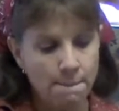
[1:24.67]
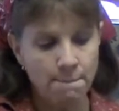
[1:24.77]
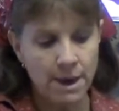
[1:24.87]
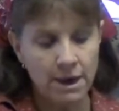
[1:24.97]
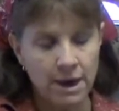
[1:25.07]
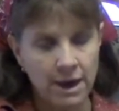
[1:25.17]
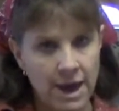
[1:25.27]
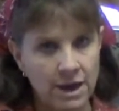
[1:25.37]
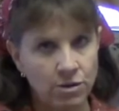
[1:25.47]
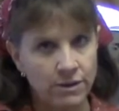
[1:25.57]
make a
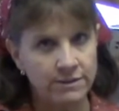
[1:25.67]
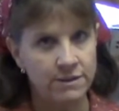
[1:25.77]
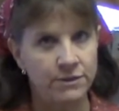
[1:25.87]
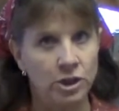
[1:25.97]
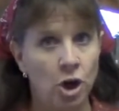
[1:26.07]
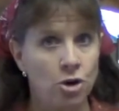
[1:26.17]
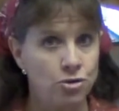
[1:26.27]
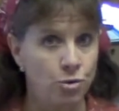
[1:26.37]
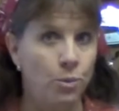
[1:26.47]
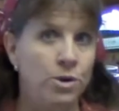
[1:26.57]
canner that's even
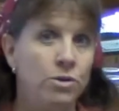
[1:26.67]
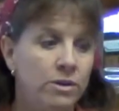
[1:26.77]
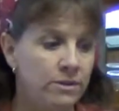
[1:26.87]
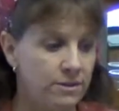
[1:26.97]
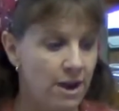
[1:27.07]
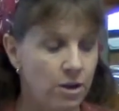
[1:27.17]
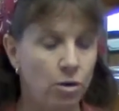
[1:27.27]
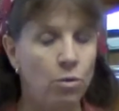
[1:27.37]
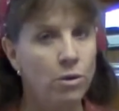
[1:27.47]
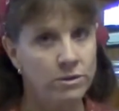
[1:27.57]
larger where you can stack
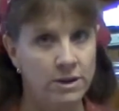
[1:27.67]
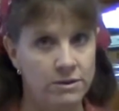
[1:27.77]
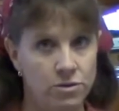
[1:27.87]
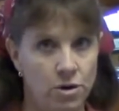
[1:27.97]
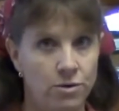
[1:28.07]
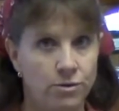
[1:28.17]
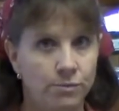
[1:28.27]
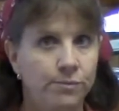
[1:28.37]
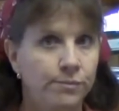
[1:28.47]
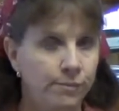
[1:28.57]
your quart-sized jars.